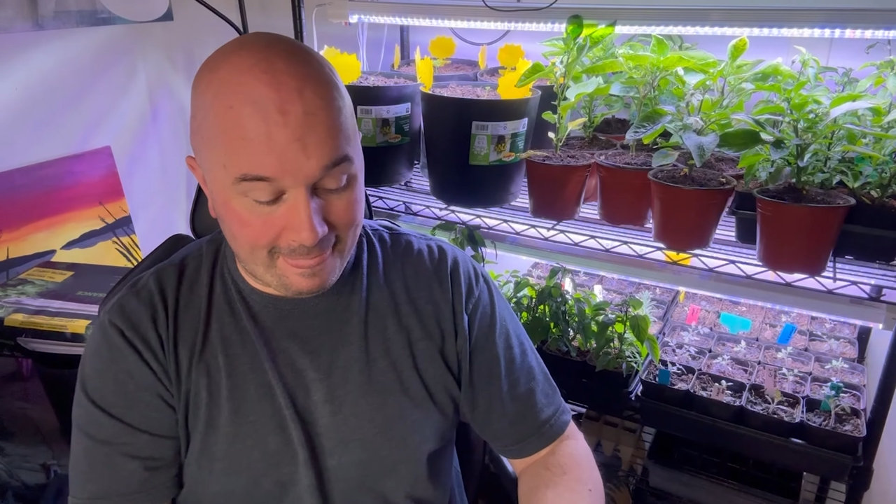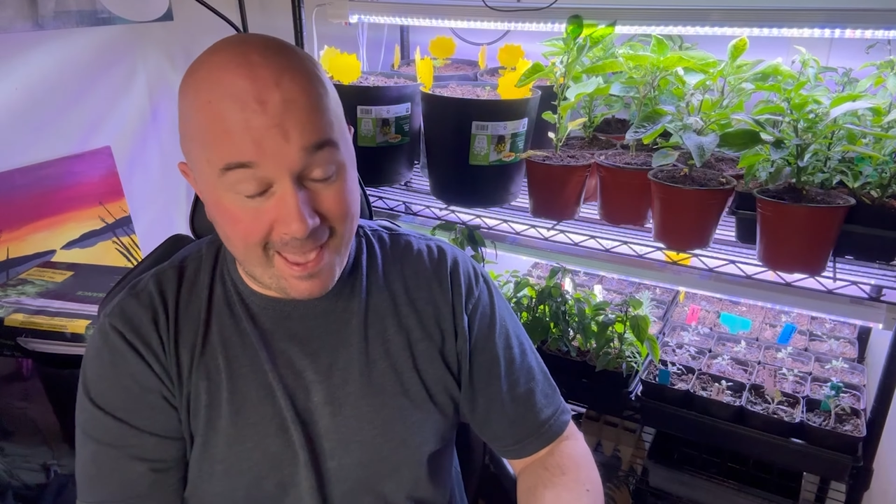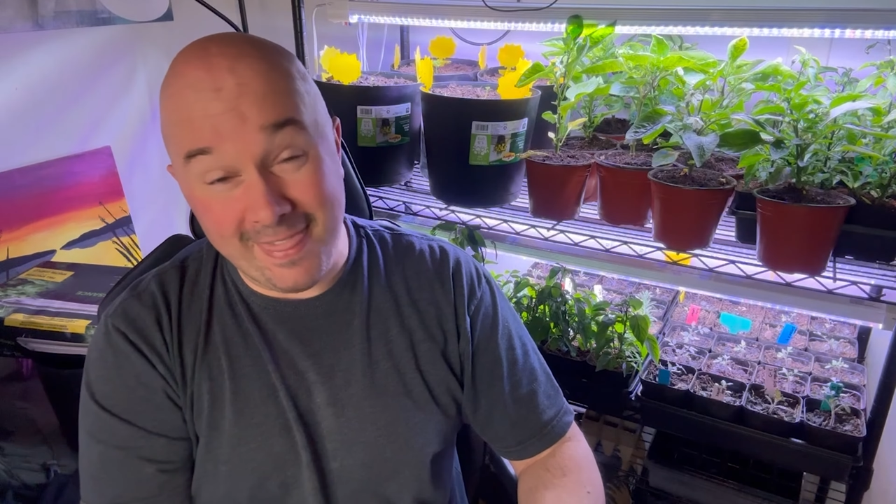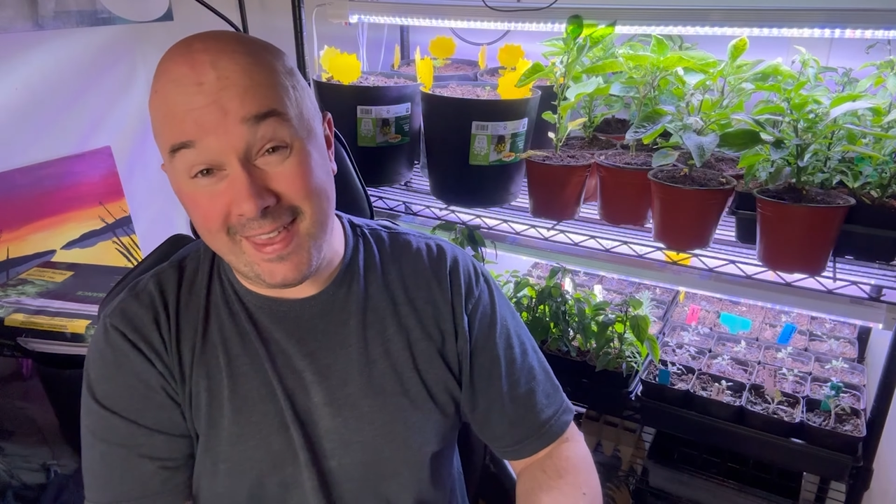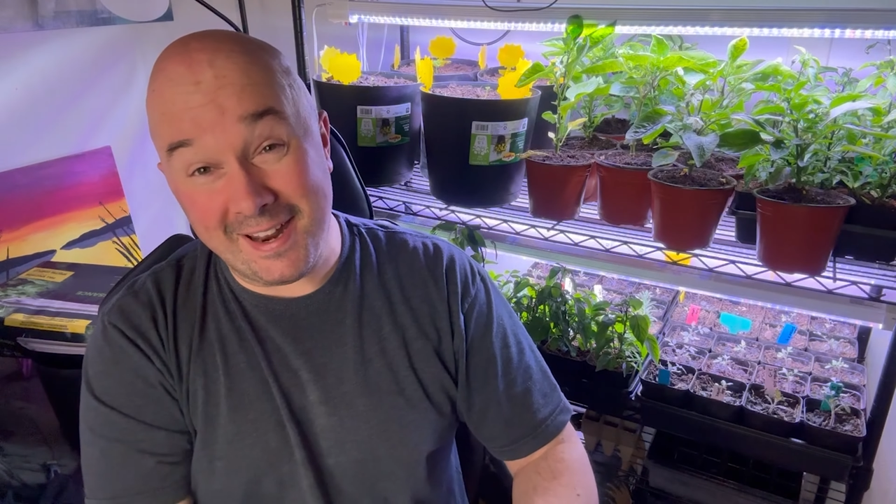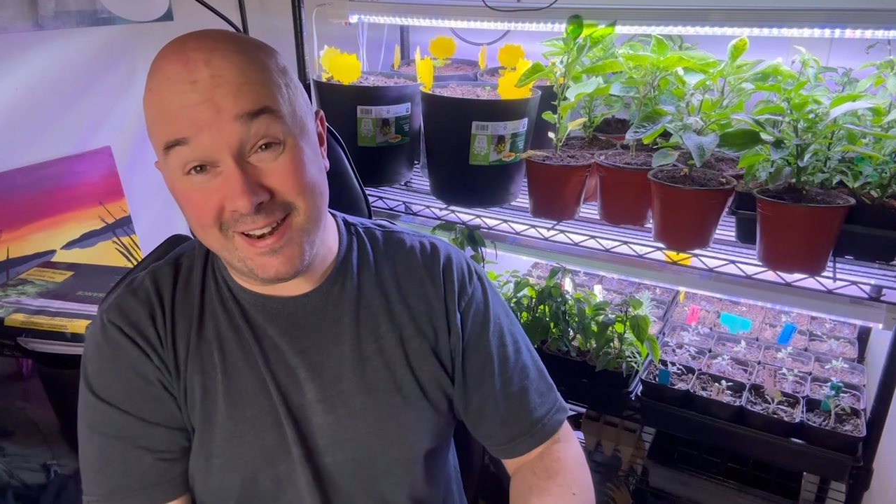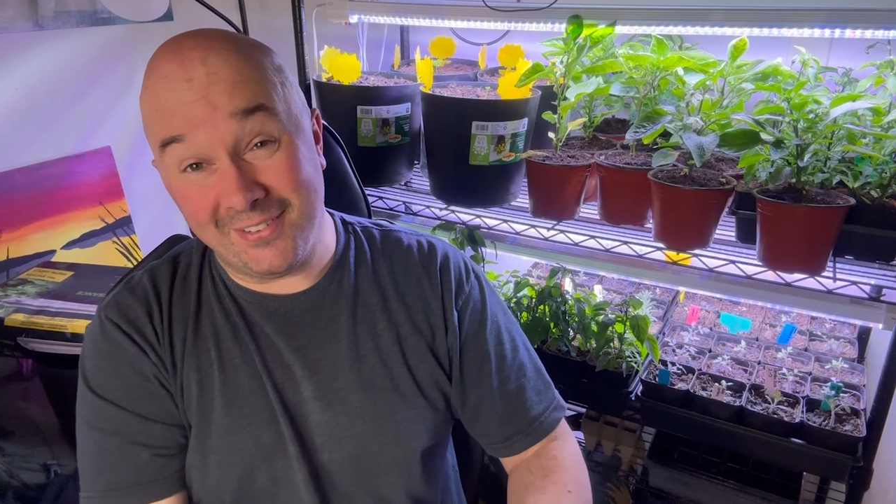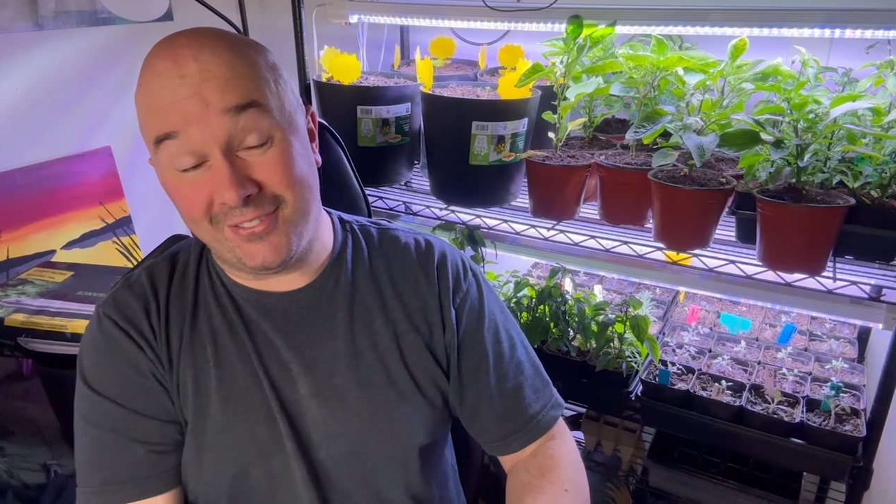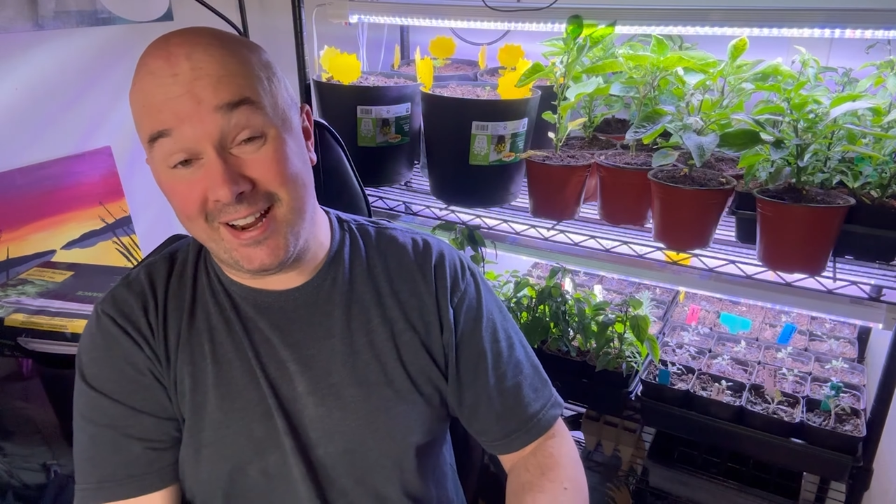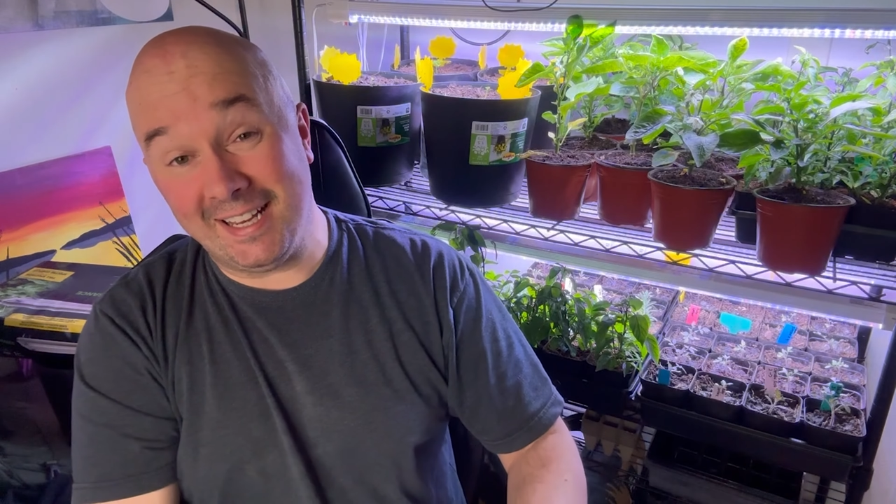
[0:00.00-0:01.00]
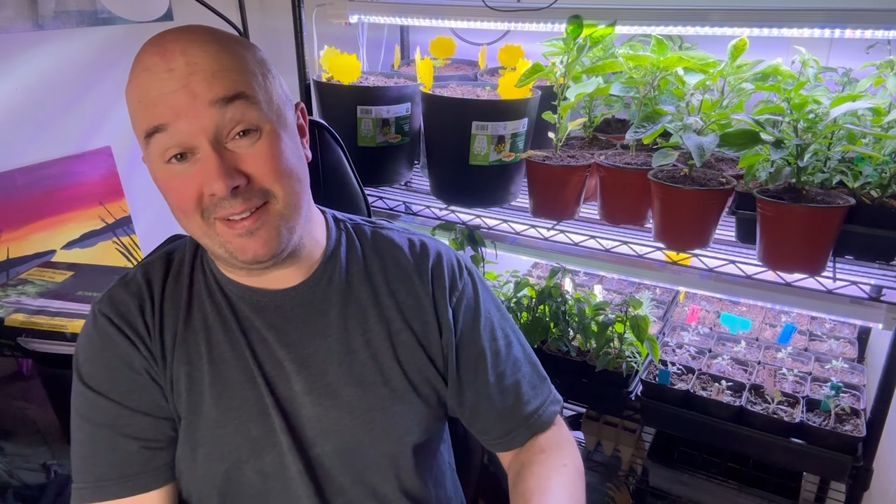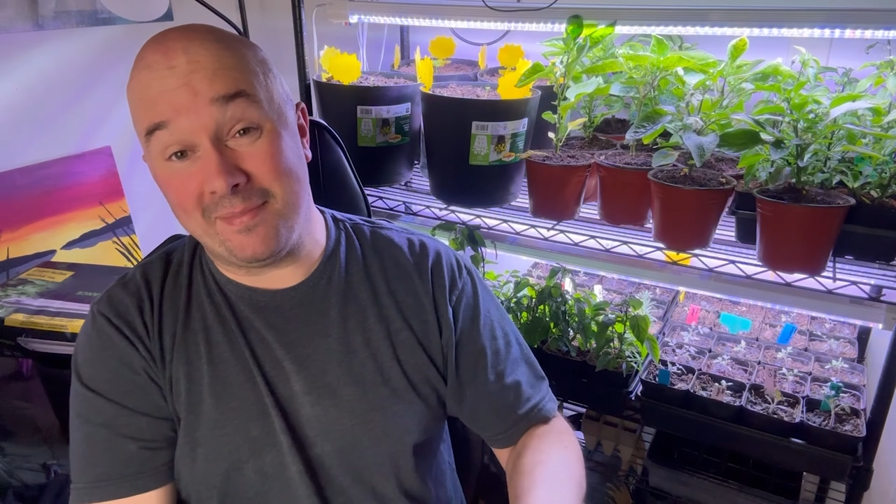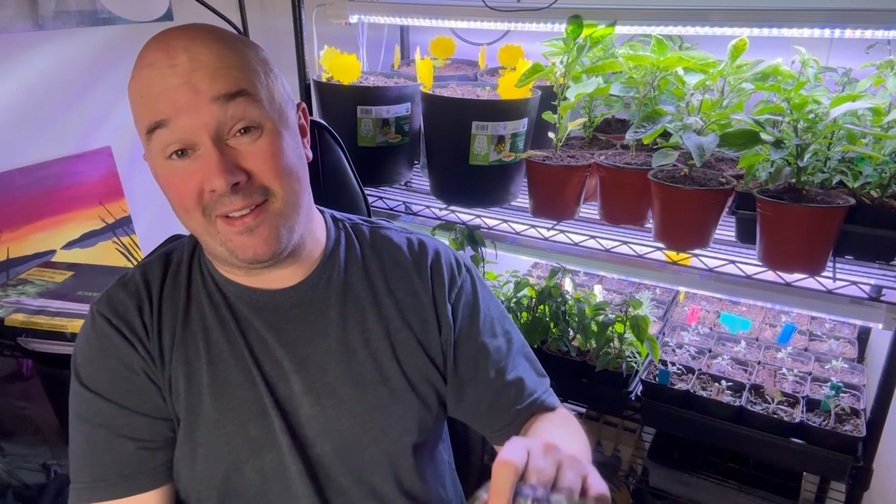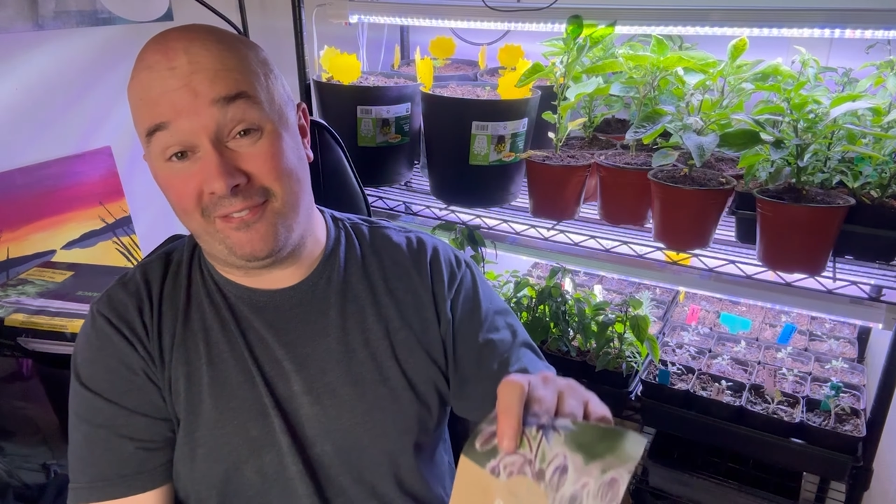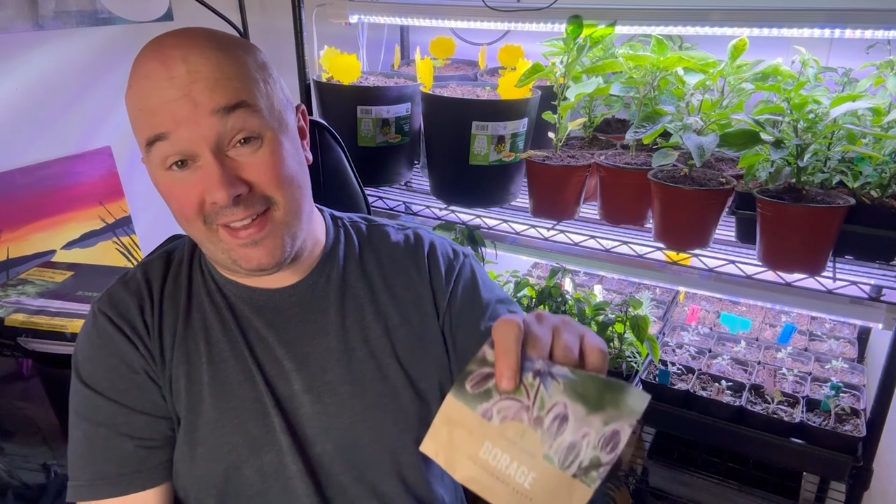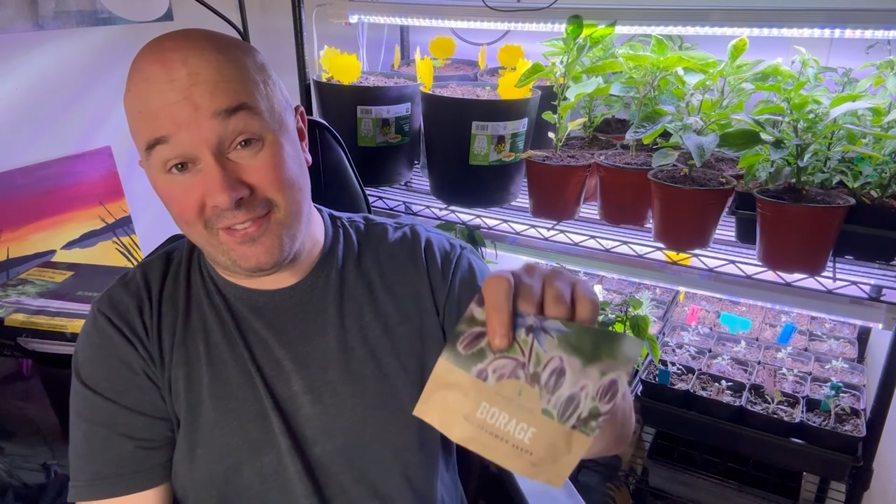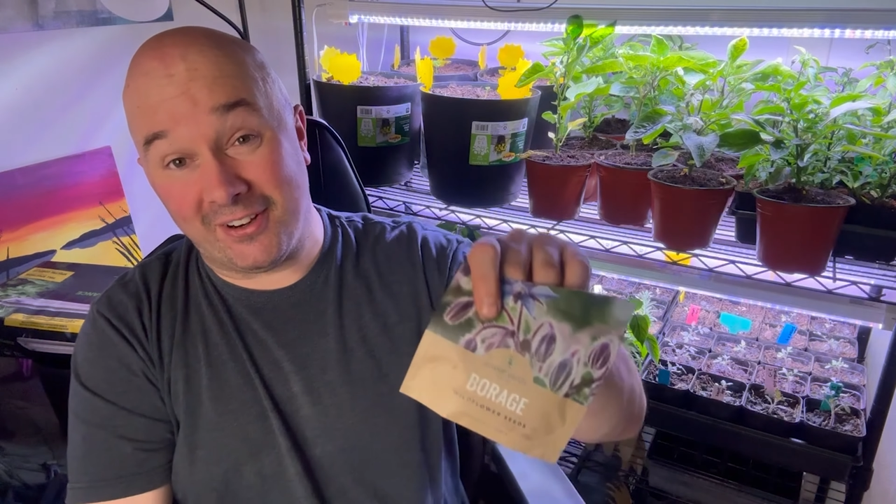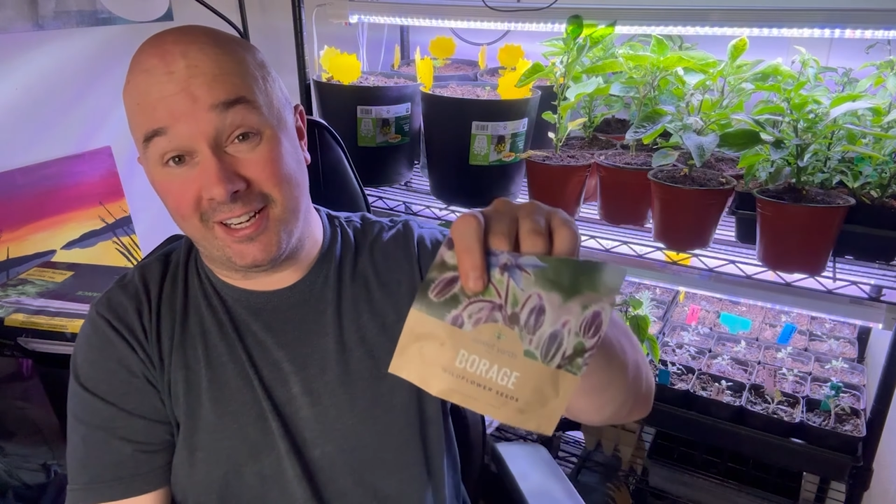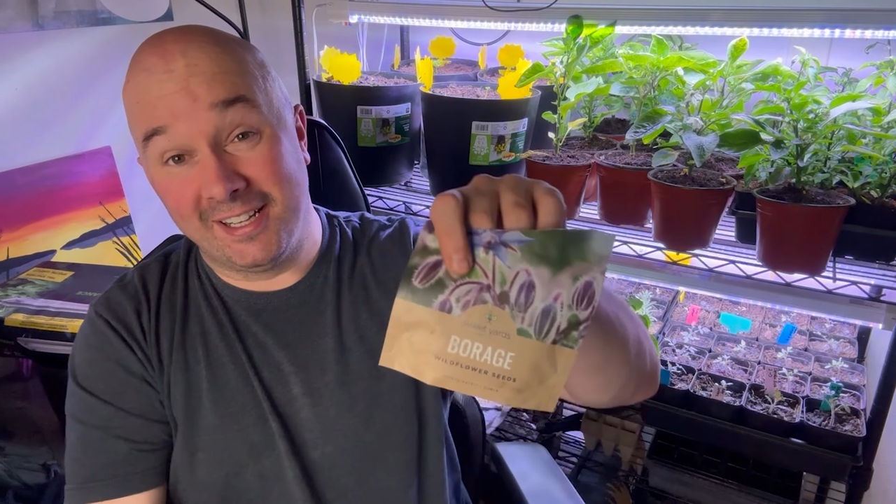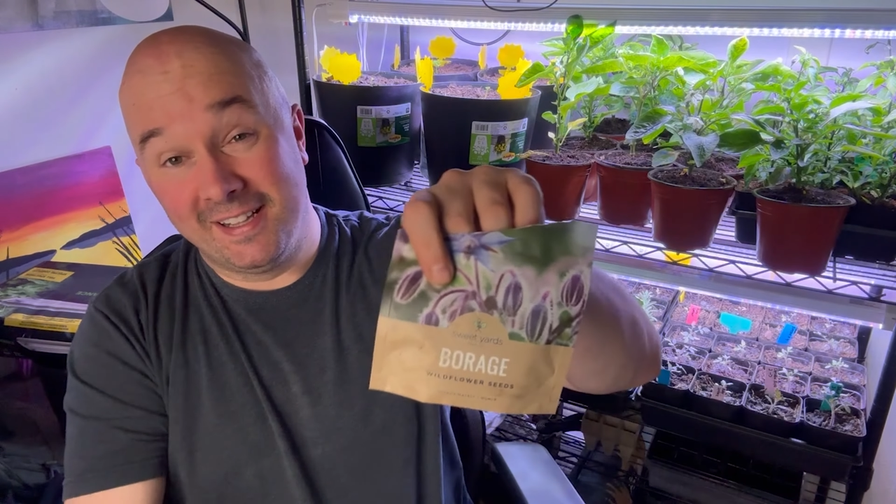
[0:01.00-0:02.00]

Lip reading: And then finally, my favorite